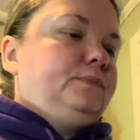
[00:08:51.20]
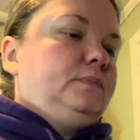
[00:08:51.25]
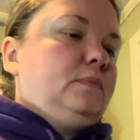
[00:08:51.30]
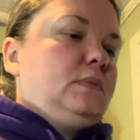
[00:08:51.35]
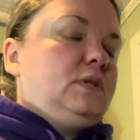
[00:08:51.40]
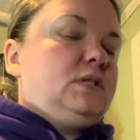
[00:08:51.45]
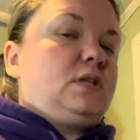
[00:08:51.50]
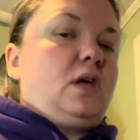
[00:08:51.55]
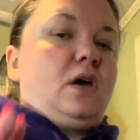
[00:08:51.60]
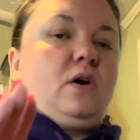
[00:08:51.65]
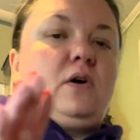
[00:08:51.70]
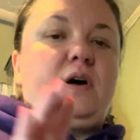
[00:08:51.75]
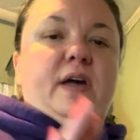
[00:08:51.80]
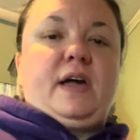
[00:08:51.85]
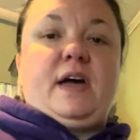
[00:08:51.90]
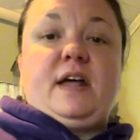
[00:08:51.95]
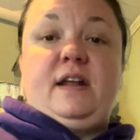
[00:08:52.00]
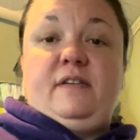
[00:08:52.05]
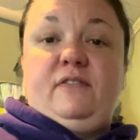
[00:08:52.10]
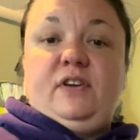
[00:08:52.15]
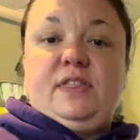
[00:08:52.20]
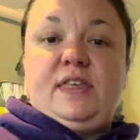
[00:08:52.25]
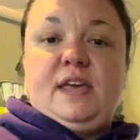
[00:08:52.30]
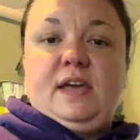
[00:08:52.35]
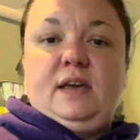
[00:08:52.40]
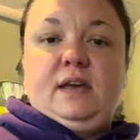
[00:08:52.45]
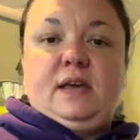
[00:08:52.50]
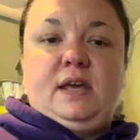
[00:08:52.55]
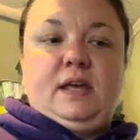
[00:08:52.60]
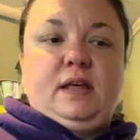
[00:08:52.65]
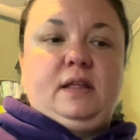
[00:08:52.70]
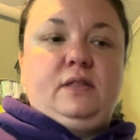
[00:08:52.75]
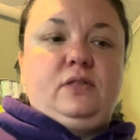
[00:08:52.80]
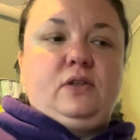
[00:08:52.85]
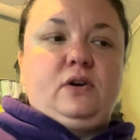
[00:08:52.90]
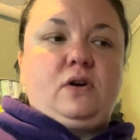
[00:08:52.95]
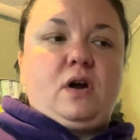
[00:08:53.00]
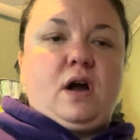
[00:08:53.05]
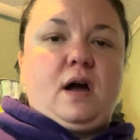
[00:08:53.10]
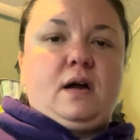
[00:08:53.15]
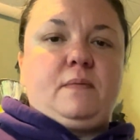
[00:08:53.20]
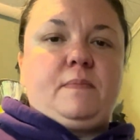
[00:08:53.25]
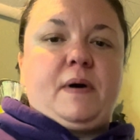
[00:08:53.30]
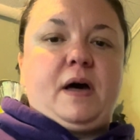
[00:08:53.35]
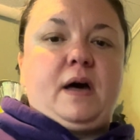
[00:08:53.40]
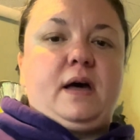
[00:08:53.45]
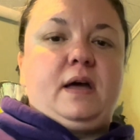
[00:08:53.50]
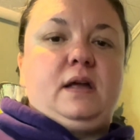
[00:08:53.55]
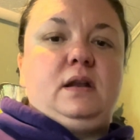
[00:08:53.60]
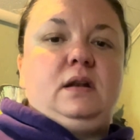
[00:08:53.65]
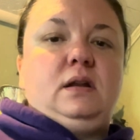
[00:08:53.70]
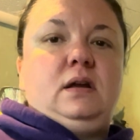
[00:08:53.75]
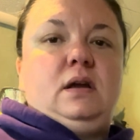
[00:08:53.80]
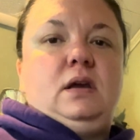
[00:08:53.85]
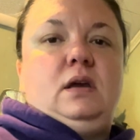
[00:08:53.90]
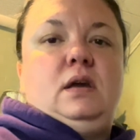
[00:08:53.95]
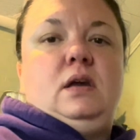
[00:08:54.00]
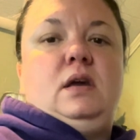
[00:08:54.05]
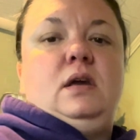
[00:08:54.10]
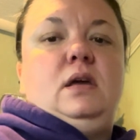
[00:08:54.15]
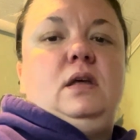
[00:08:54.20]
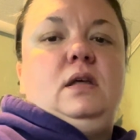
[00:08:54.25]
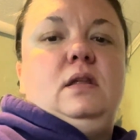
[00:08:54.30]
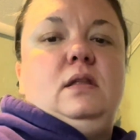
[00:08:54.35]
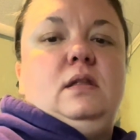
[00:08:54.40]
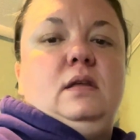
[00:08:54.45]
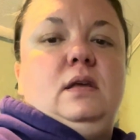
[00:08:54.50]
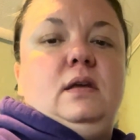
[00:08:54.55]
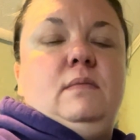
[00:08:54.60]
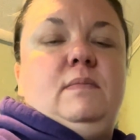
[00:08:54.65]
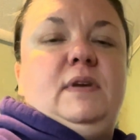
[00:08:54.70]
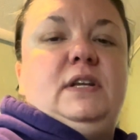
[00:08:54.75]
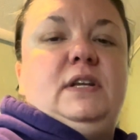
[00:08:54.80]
So I got everything in the crock pot. Give me